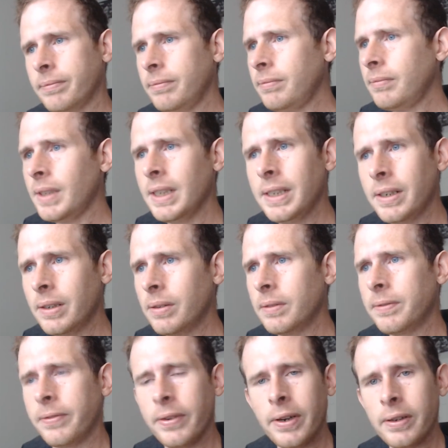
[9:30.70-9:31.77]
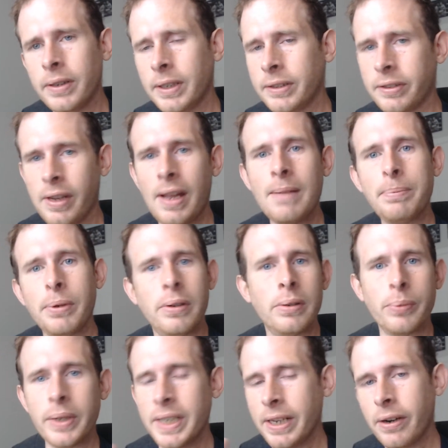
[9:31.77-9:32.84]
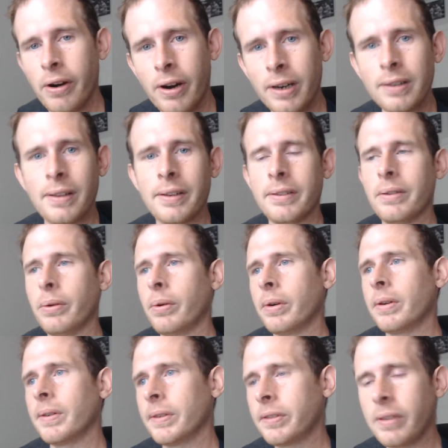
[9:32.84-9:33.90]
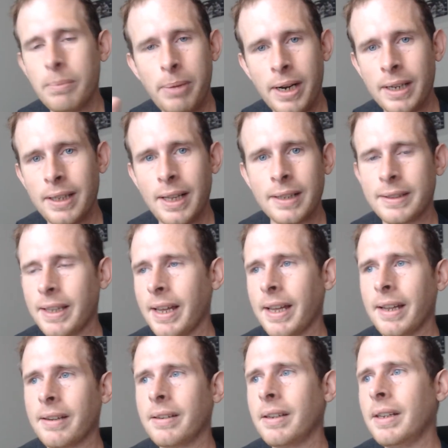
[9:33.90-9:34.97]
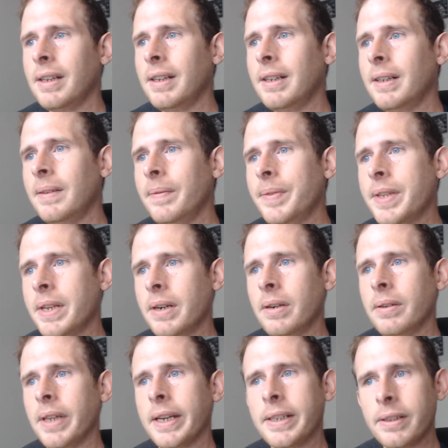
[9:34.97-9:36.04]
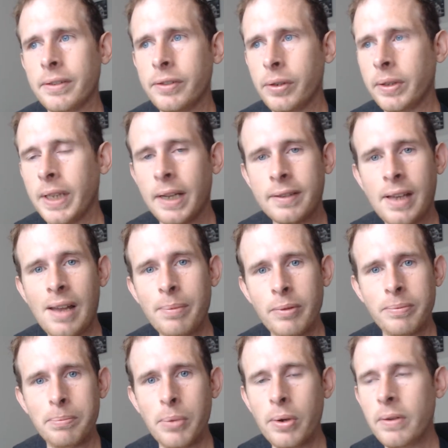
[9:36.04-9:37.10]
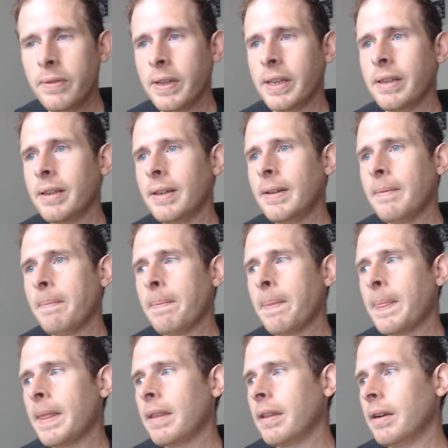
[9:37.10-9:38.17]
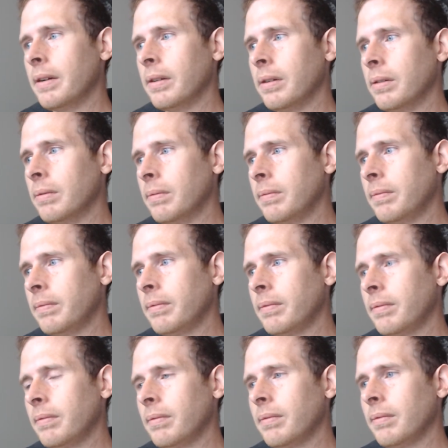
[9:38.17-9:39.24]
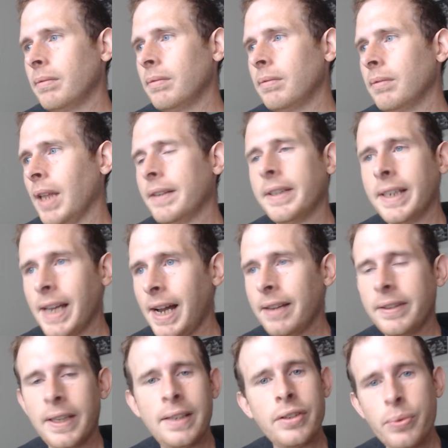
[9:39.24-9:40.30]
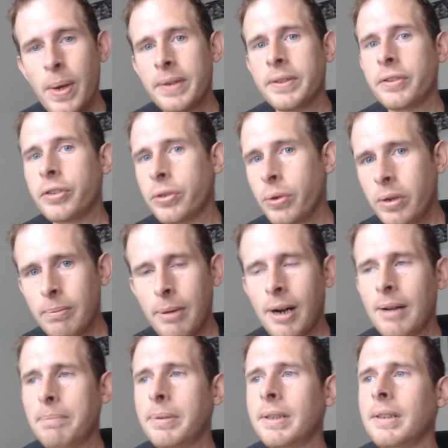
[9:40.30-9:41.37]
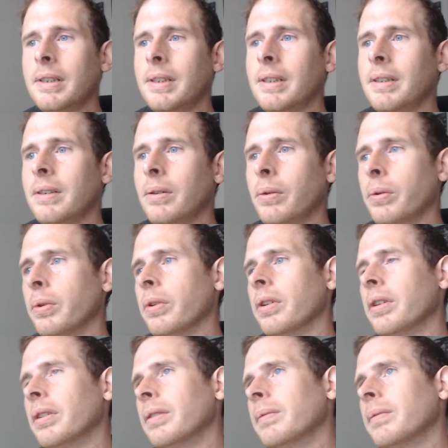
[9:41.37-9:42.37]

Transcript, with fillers: you know, for example, Renny Harlin or somebody like that, you know, that can do that type of movie, you know, like the guy that directed Shoot 'Em Up, or